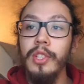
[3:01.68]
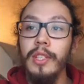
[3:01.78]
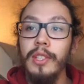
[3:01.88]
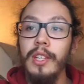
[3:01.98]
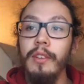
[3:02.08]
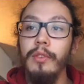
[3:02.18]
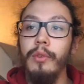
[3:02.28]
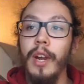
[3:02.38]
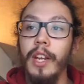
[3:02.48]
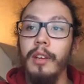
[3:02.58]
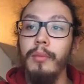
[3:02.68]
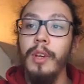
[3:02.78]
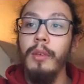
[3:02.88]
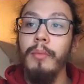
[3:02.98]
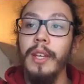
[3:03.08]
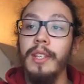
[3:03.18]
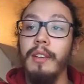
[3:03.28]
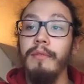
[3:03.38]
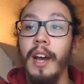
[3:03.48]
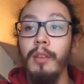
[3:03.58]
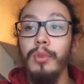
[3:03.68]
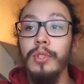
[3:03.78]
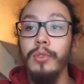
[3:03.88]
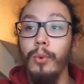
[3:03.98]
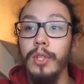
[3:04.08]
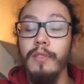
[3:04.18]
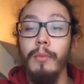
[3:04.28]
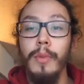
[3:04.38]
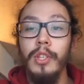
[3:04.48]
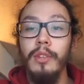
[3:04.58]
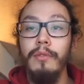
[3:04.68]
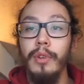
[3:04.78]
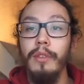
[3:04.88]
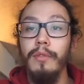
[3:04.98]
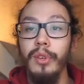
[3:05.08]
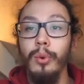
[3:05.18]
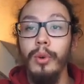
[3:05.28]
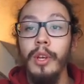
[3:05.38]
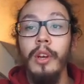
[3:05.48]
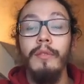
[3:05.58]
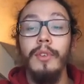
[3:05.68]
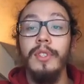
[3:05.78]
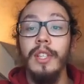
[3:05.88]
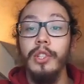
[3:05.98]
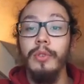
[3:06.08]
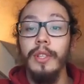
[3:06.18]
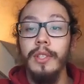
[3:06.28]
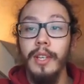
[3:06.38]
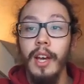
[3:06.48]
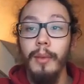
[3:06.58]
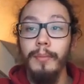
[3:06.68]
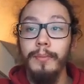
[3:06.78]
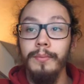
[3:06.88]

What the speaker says: density of uranium makes it a viable source of emission-free fuel for centuries to come.